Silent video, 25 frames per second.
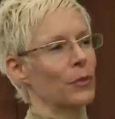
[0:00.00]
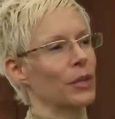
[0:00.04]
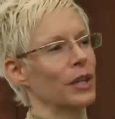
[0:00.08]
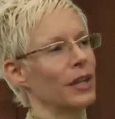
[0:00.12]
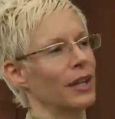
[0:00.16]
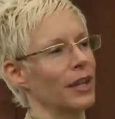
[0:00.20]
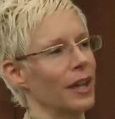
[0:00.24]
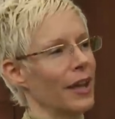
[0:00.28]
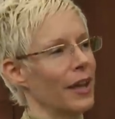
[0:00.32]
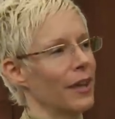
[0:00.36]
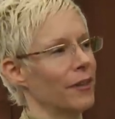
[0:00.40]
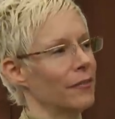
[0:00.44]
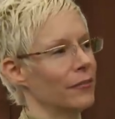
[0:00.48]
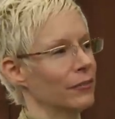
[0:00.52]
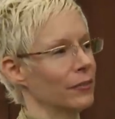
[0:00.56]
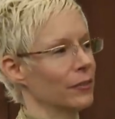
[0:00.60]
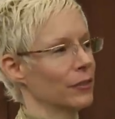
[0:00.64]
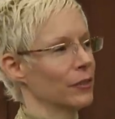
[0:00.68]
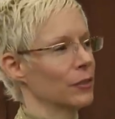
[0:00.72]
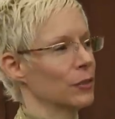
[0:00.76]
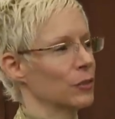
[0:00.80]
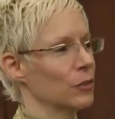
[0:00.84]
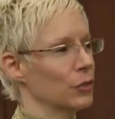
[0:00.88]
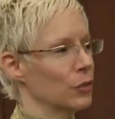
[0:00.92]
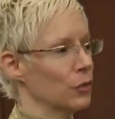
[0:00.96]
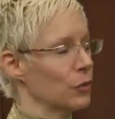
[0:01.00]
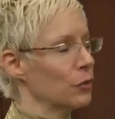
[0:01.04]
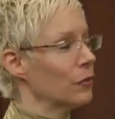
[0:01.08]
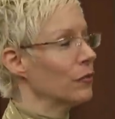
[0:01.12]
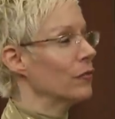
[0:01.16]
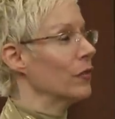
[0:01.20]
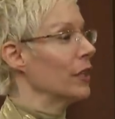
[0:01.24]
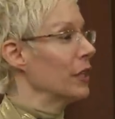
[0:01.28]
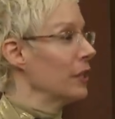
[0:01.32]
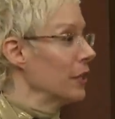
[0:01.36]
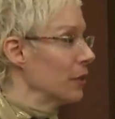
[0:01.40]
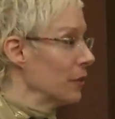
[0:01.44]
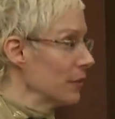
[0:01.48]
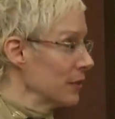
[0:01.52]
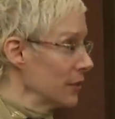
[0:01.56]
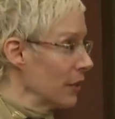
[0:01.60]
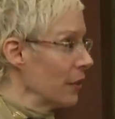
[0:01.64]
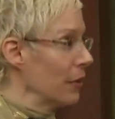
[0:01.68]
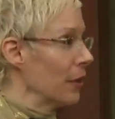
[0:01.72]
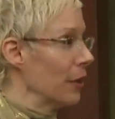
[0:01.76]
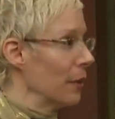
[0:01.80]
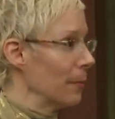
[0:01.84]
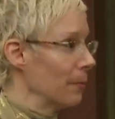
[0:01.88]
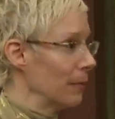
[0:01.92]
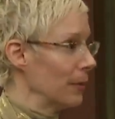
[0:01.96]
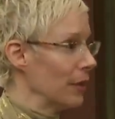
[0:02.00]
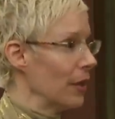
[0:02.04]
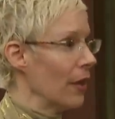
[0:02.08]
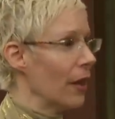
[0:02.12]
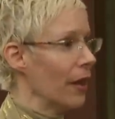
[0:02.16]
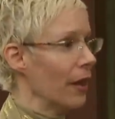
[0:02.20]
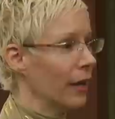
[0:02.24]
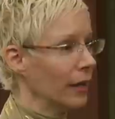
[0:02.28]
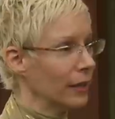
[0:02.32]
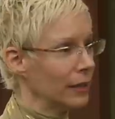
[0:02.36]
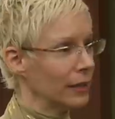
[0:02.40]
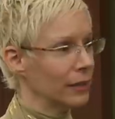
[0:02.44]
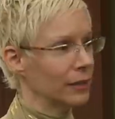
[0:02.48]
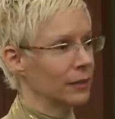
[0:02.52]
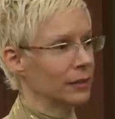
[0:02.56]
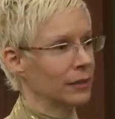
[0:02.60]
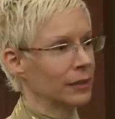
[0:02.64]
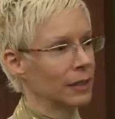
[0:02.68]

we have two videos on our blog